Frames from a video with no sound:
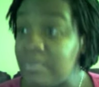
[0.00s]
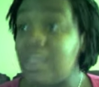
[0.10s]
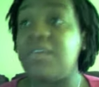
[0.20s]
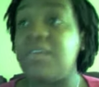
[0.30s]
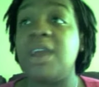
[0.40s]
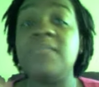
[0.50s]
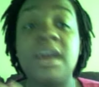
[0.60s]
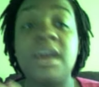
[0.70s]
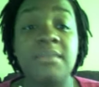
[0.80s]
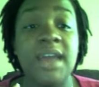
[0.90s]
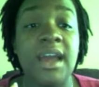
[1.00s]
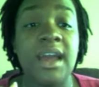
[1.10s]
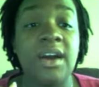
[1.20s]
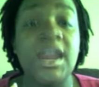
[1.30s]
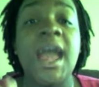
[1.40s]
for him to come
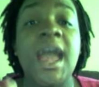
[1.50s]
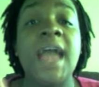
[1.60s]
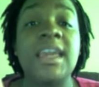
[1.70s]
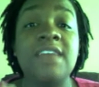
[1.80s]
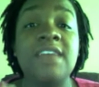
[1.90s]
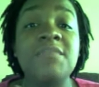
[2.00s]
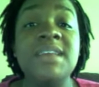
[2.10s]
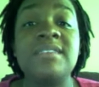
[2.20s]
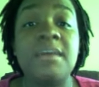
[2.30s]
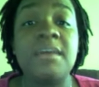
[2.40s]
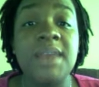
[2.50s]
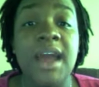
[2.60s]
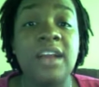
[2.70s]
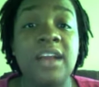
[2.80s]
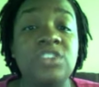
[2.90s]
down and give me some
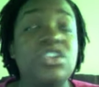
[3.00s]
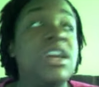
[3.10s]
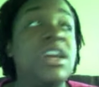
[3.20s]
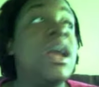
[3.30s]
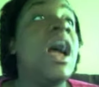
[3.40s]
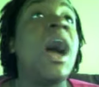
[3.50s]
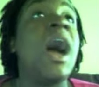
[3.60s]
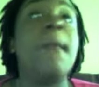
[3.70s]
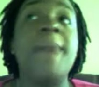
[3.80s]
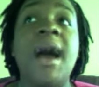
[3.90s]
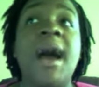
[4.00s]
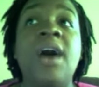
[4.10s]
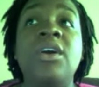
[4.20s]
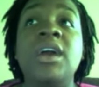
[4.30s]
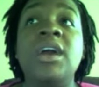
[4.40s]
analogy
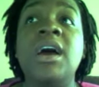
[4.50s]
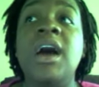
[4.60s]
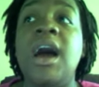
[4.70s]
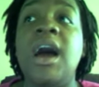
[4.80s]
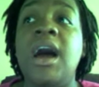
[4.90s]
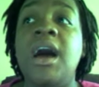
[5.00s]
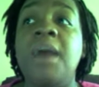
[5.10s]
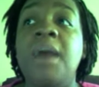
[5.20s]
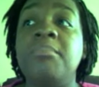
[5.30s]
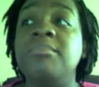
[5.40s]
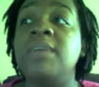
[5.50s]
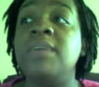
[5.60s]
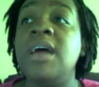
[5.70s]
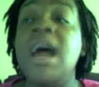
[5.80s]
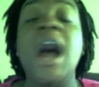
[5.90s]
about
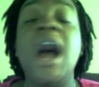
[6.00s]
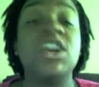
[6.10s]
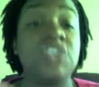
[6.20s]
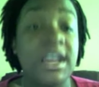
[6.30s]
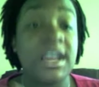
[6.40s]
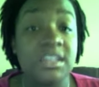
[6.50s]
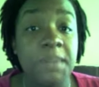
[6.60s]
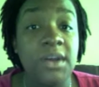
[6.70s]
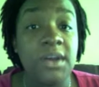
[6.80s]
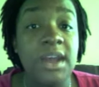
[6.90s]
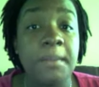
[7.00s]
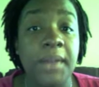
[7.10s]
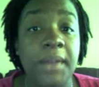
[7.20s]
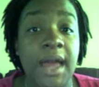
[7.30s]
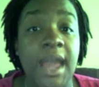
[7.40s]
a Shakespearean
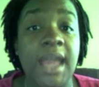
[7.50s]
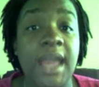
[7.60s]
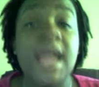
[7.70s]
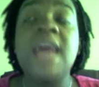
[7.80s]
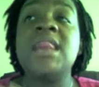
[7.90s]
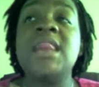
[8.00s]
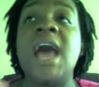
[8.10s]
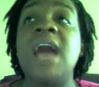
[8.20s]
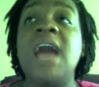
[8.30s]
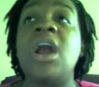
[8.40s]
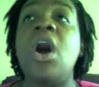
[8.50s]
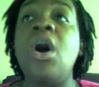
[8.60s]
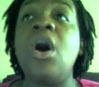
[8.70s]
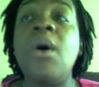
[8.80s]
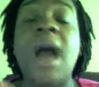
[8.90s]
play that,
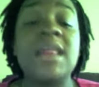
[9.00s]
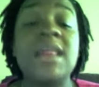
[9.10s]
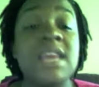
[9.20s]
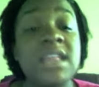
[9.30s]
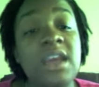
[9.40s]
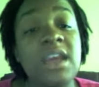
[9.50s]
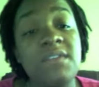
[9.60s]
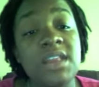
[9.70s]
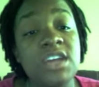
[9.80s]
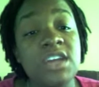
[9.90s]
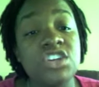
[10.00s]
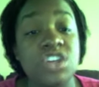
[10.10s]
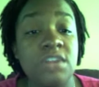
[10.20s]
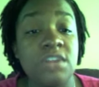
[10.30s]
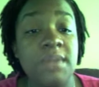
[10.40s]
oh, I think that everything
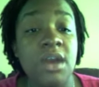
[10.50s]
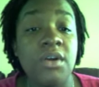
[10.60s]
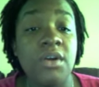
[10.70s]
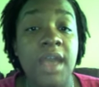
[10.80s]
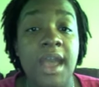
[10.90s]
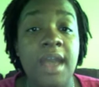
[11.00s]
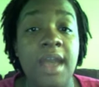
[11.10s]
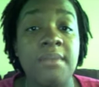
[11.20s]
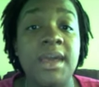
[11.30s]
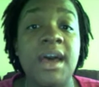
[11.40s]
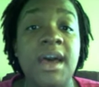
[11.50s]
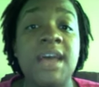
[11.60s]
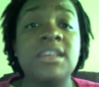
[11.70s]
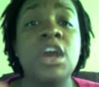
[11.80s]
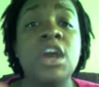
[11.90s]
should be okay because
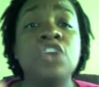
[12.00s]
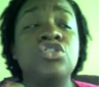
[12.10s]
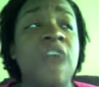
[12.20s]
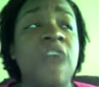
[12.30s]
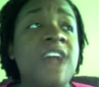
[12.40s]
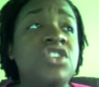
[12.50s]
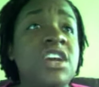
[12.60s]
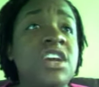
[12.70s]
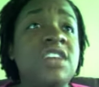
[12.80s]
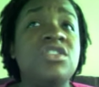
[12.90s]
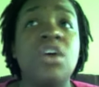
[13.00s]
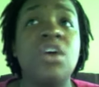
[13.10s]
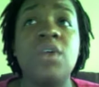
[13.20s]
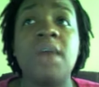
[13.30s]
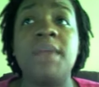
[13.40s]
tragedies don't
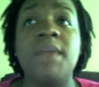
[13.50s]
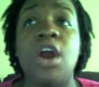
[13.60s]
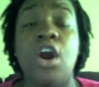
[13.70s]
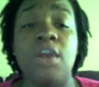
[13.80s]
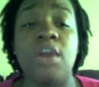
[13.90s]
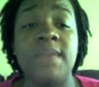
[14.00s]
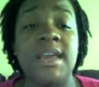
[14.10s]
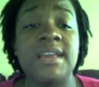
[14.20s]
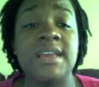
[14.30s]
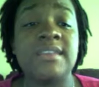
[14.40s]
come in armies.